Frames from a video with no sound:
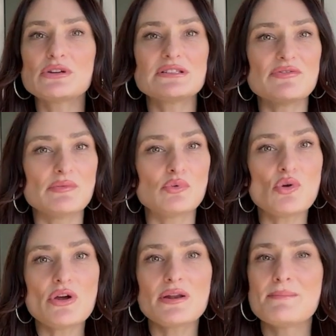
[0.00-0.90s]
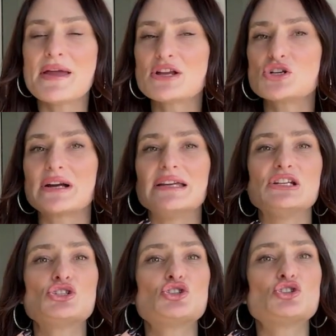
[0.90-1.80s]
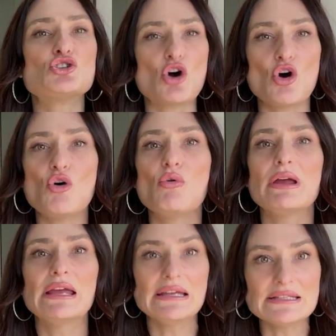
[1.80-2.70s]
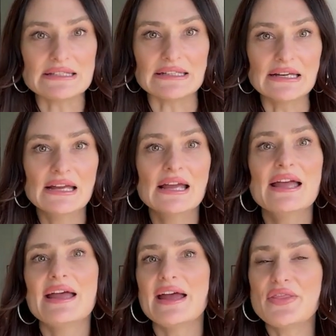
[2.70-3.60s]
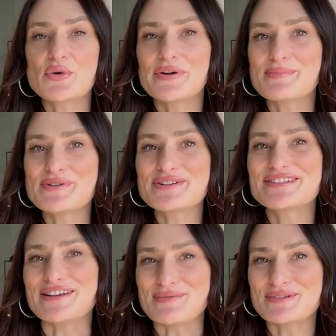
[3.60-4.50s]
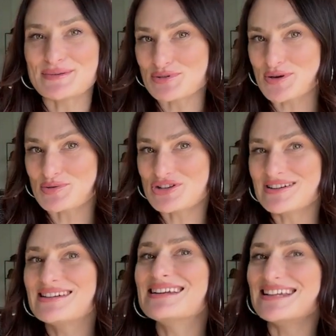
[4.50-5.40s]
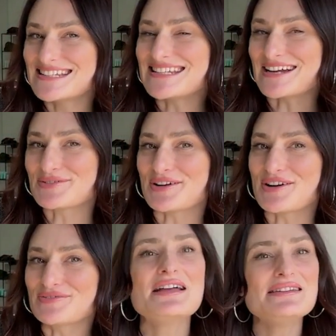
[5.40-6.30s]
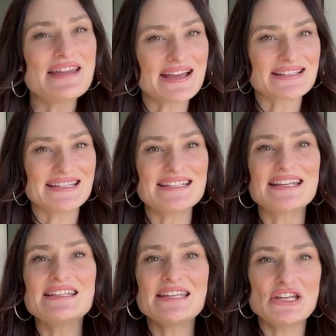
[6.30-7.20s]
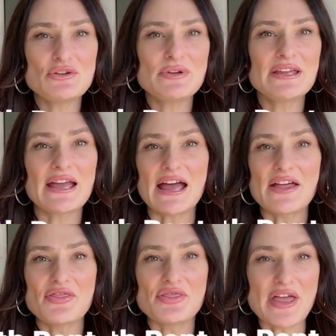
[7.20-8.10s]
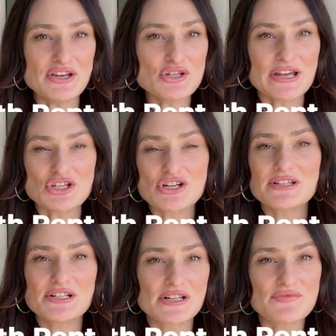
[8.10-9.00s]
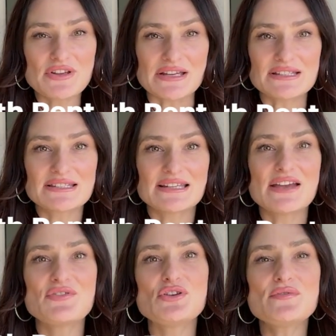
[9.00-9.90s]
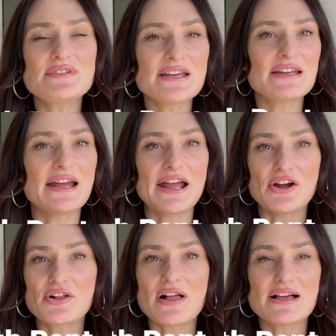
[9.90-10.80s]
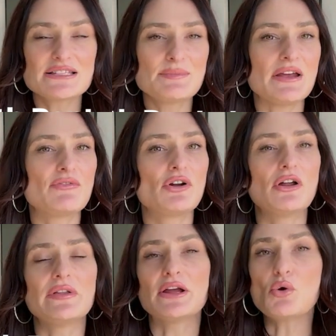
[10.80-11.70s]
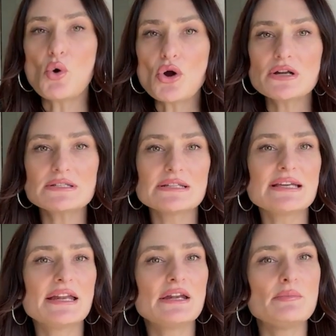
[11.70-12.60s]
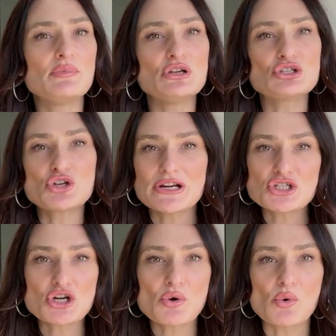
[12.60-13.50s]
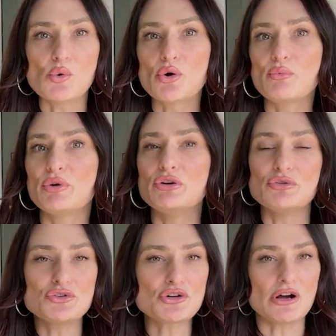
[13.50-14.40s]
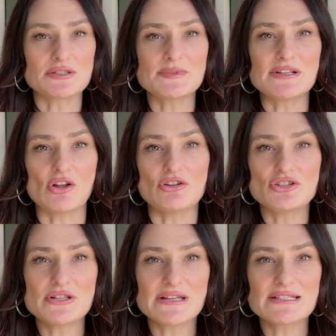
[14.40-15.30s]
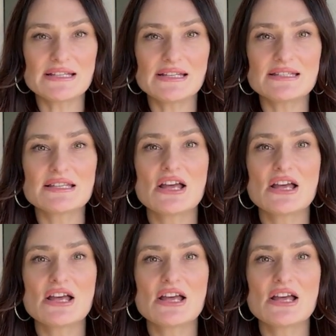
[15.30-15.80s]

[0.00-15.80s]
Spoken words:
Self-Employed make tracking so easy. And the QuickBooks subscription is a tax write-off. Next is continuing education and certificates. If you've taken a hair class, paid for an online course, attended a beauty trade show, or renewed your cosmetology license,